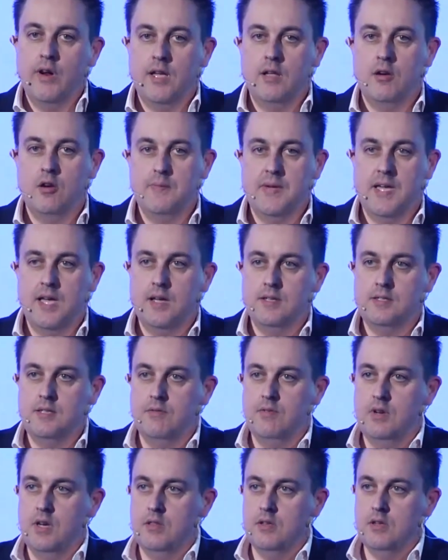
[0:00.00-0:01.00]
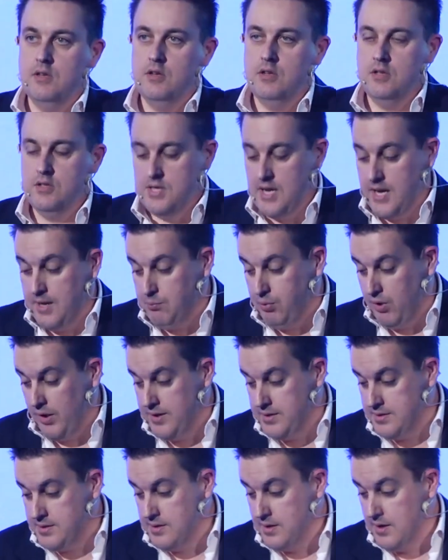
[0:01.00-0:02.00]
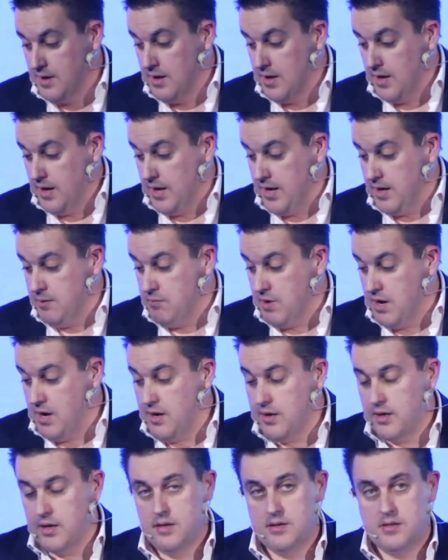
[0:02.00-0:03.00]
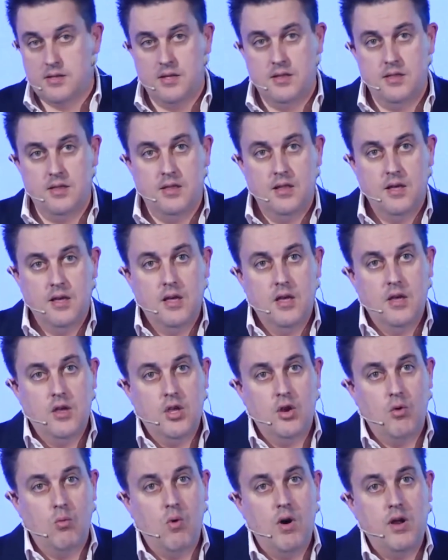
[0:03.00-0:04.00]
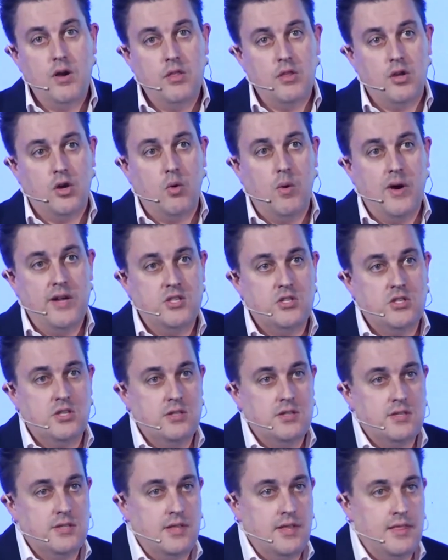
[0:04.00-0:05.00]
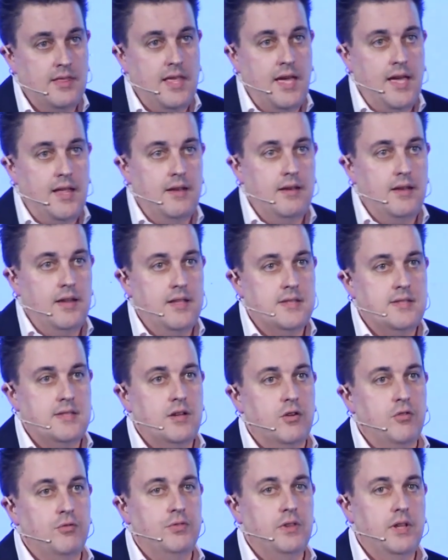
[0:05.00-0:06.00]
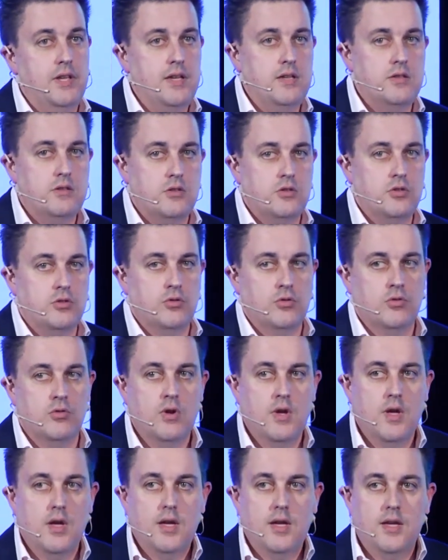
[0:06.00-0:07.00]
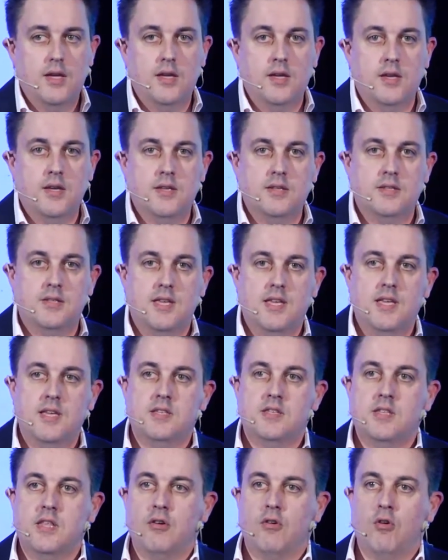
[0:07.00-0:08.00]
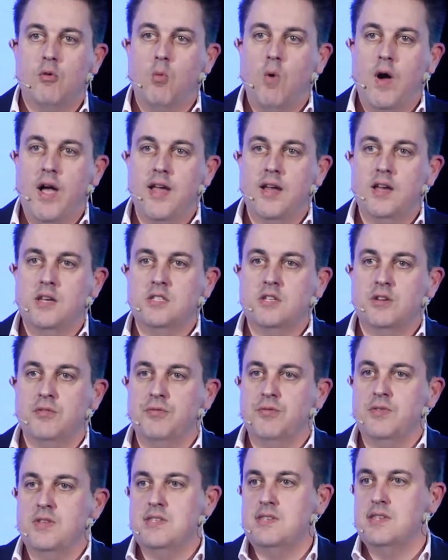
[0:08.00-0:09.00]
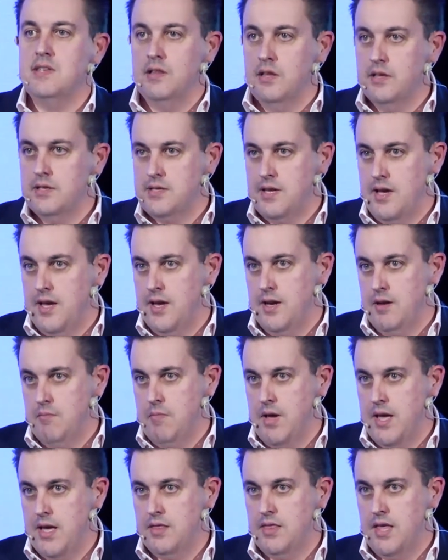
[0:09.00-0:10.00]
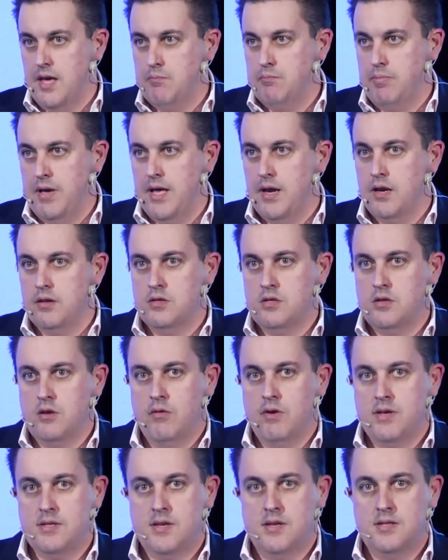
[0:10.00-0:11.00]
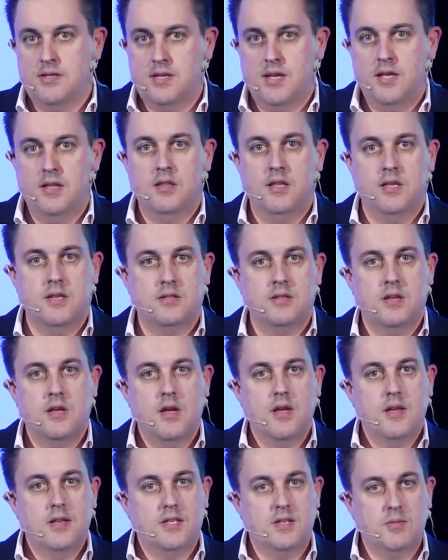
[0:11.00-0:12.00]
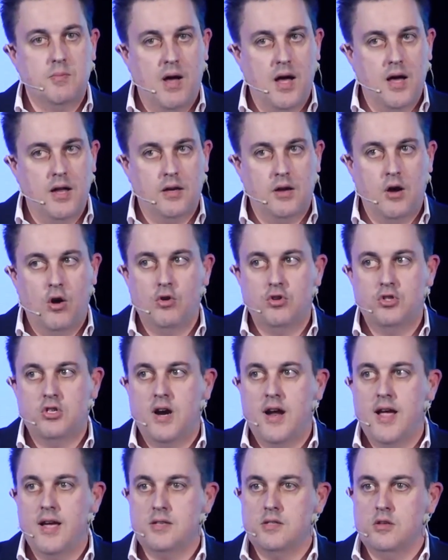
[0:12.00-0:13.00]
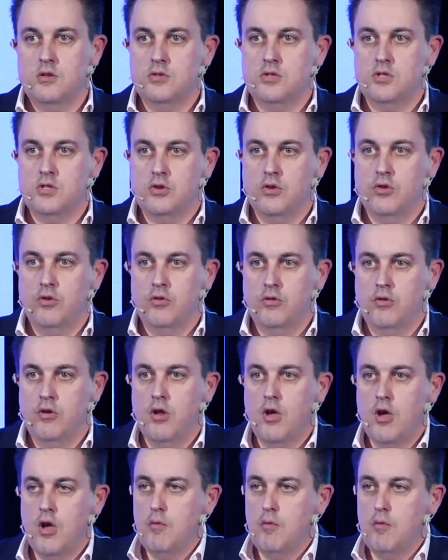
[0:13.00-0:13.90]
economic activity that could take place in markets. And one of the questions that itself leads to is there a way to facilitate and make that better? So as I said, these smart contracts on certain